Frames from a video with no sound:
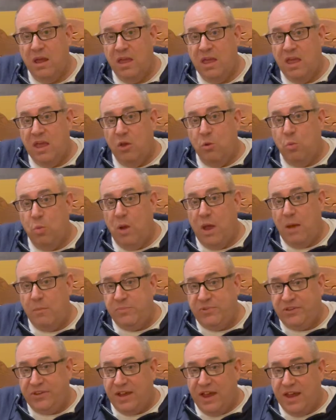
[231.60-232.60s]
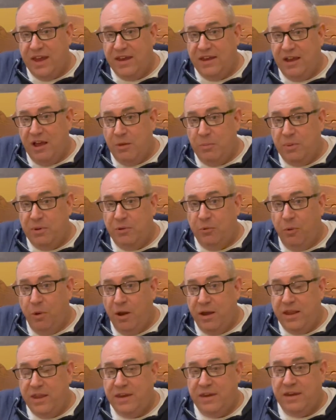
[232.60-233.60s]
website up and
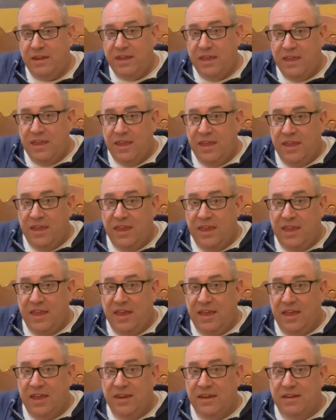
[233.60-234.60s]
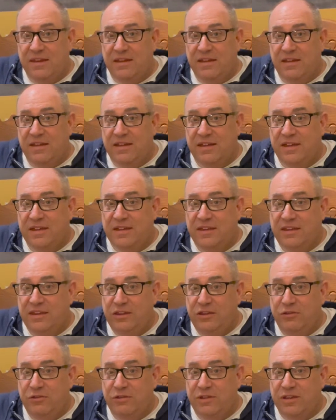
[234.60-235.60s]
running, and
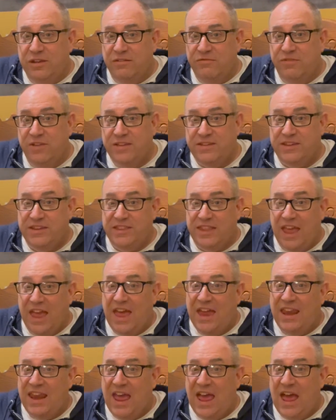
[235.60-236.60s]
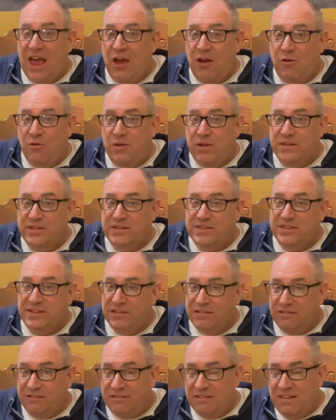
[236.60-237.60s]
you can visit that now. It's
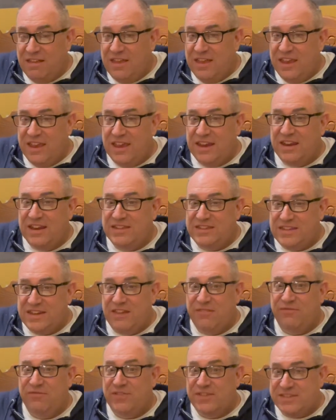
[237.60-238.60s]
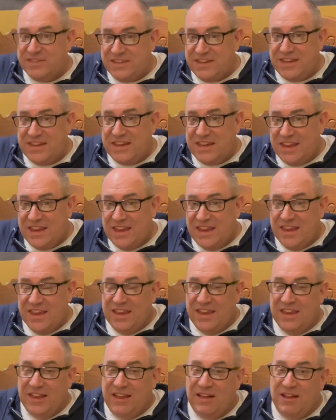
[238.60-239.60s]
still in its infancy.
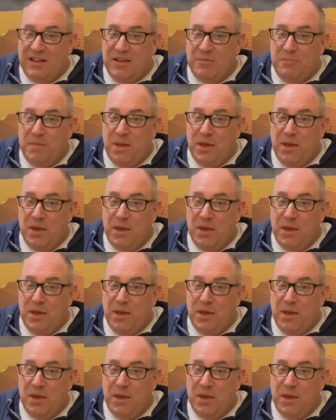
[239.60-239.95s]
Mel